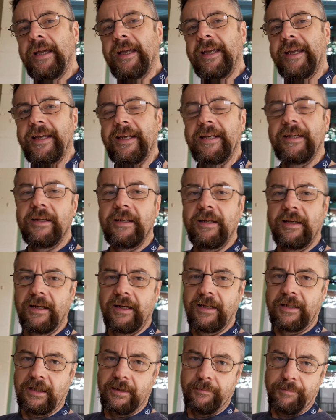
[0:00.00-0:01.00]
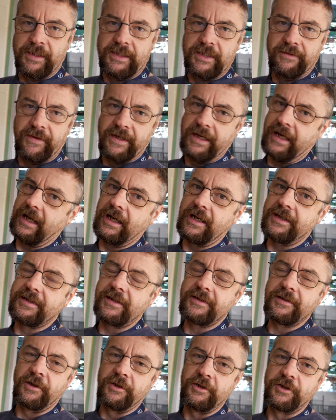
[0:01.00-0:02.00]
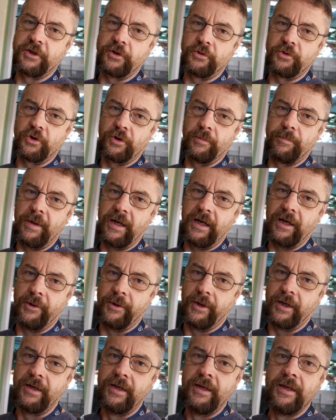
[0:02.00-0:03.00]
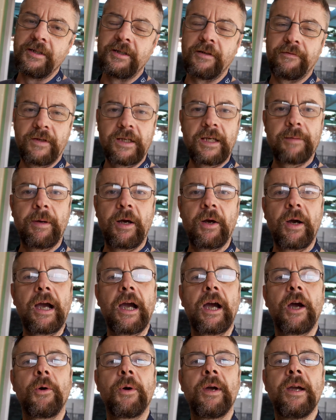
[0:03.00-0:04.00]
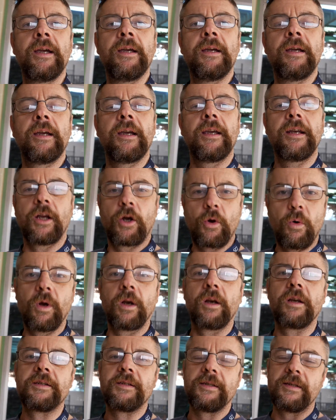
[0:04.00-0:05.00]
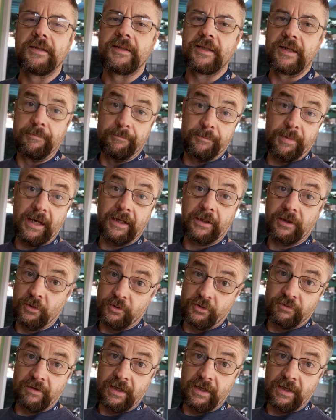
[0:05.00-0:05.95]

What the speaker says: in a little bit of analysis on social power to think about how inequalities impact those